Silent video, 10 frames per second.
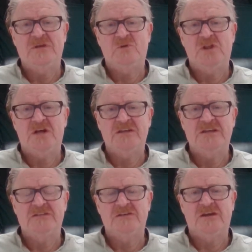people
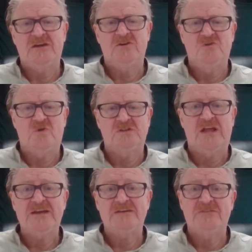on Ithaca who are
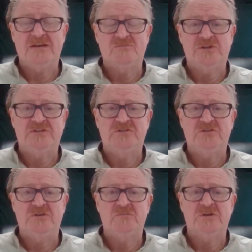like family
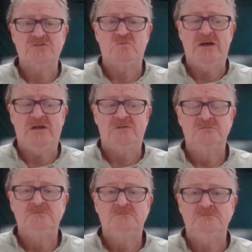to him as
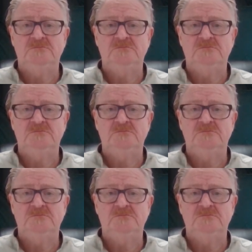well.